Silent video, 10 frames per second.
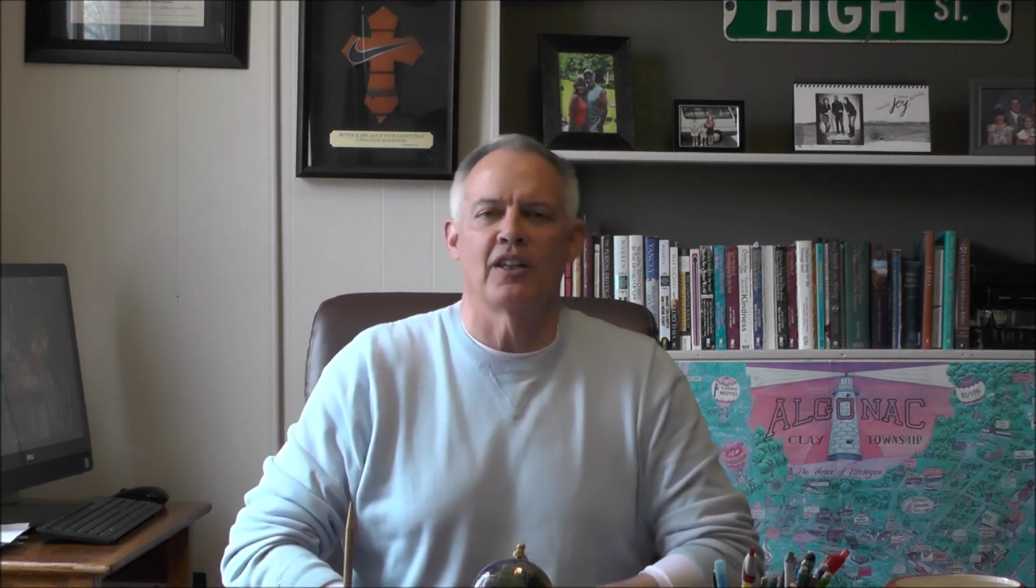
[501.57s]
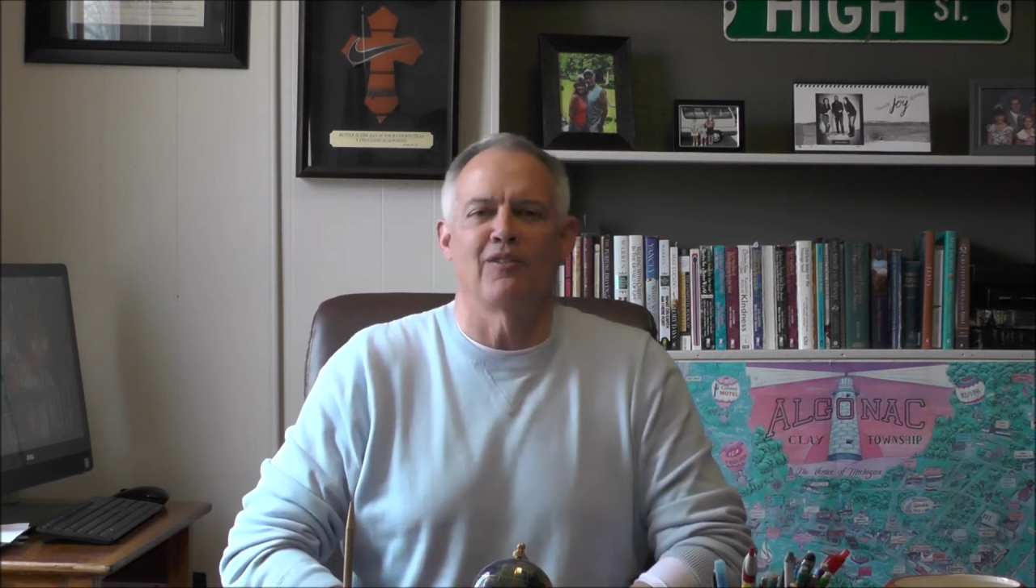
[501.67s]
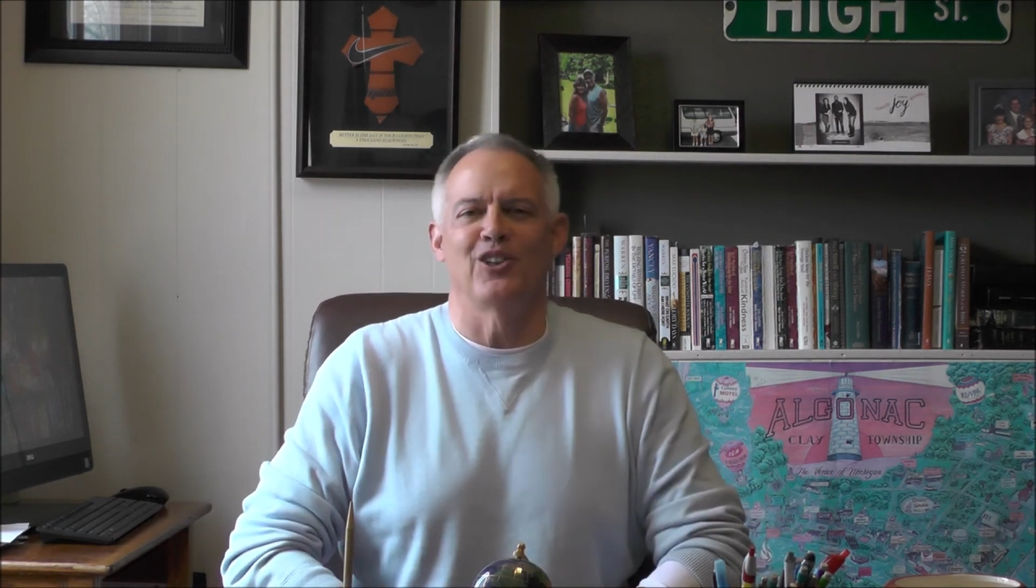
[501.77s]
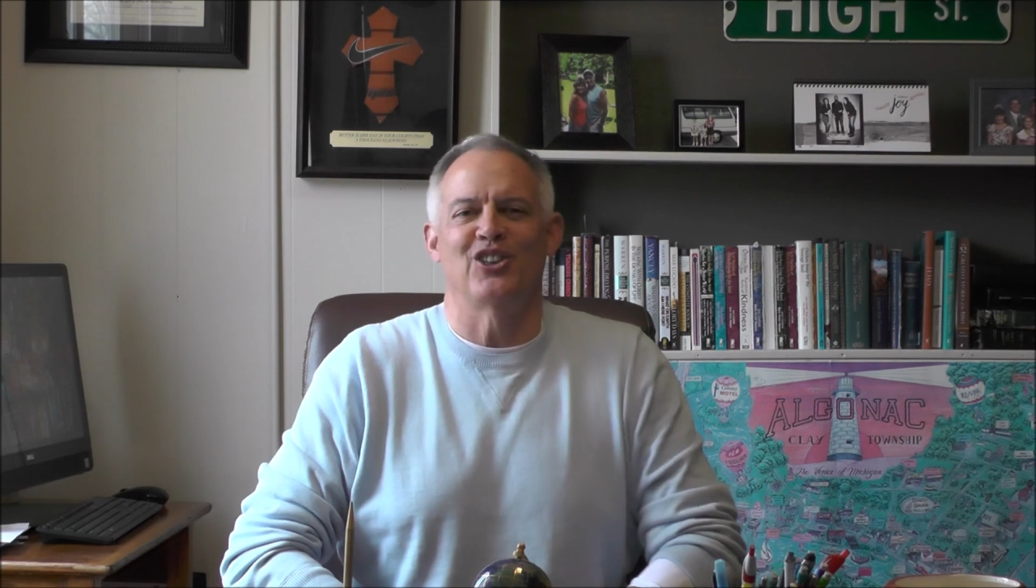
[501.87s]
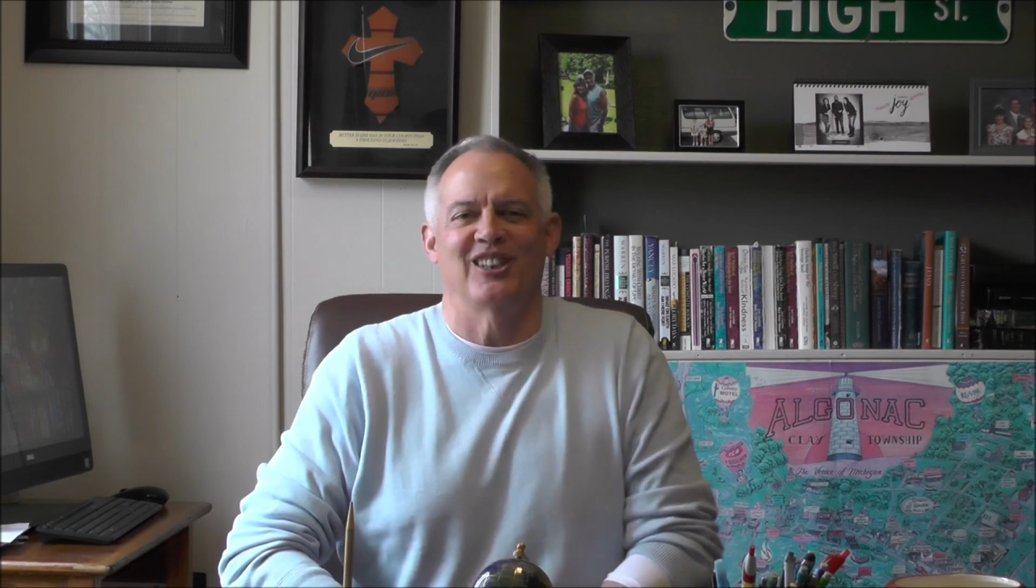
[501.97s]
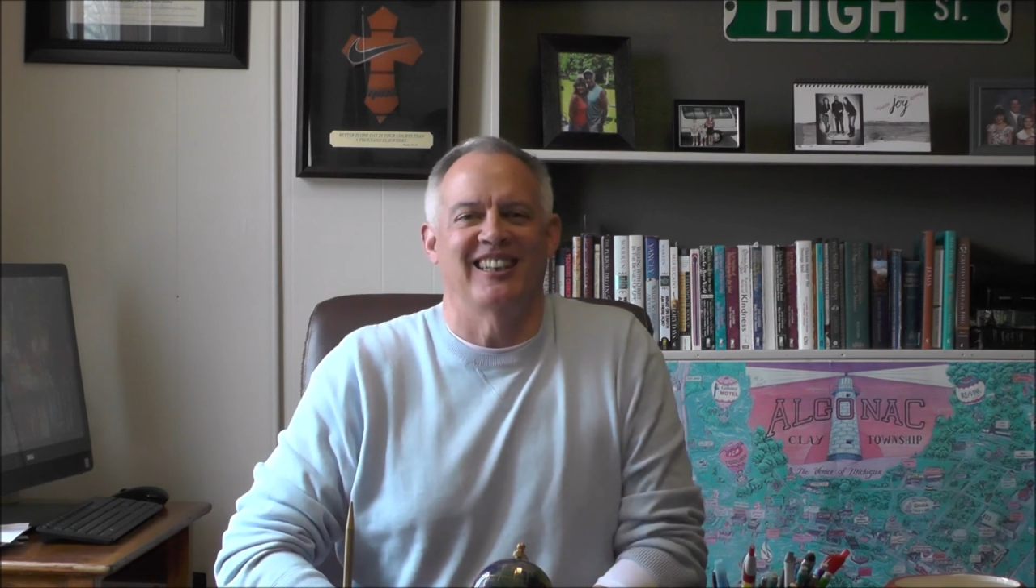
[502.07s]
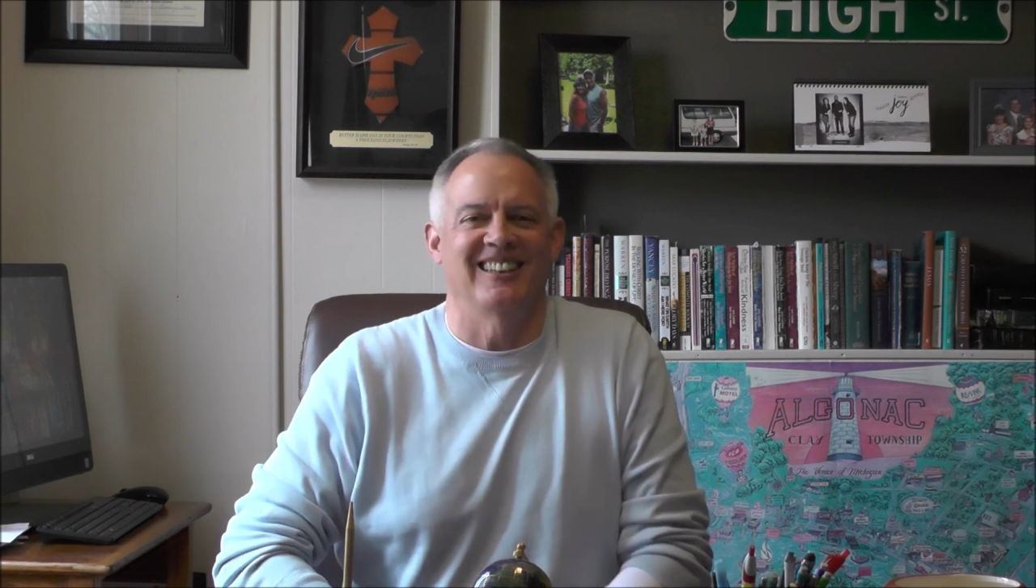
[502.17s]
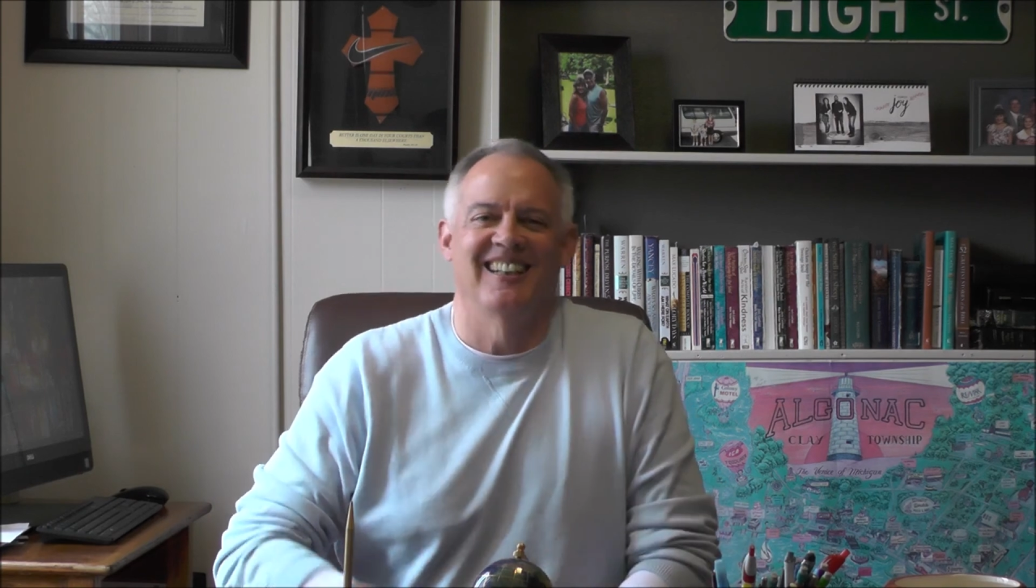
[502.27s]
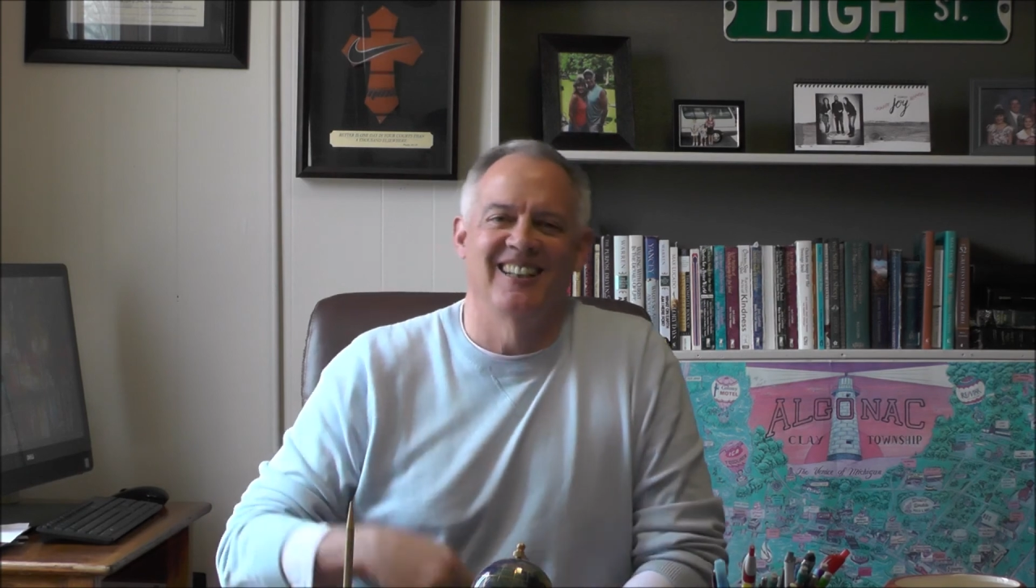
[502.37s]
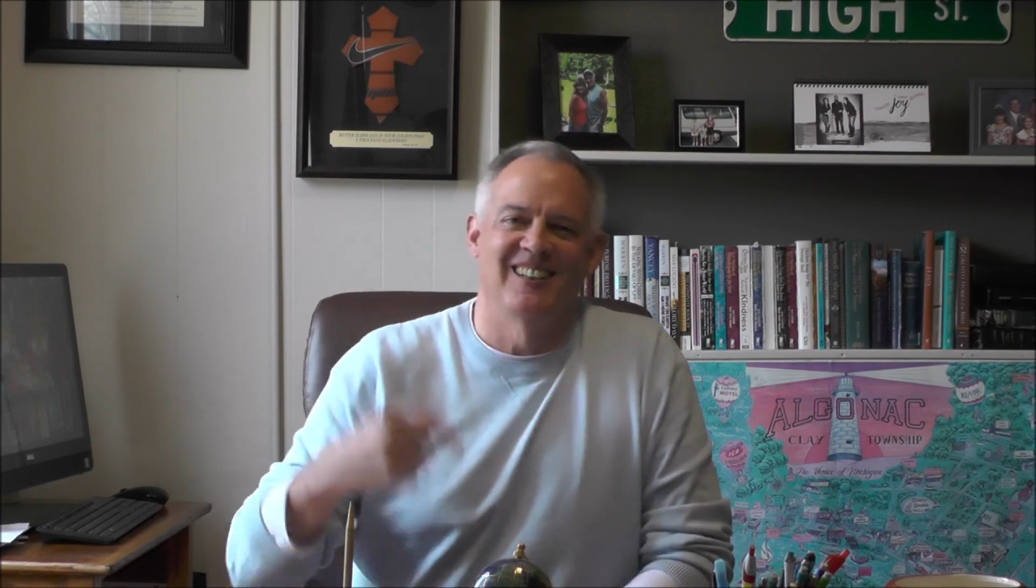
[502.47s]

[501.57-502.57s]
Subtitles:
ever seen.